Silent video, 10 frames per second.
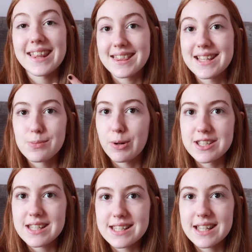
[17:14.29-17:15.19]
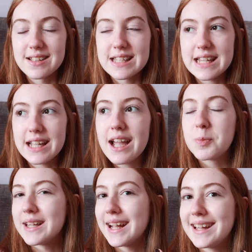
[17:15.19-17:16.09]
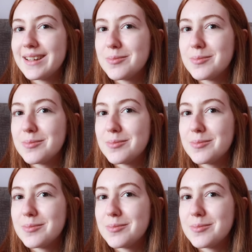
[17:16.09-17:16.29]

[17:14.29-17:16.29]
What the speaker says: that this person is guilty, but like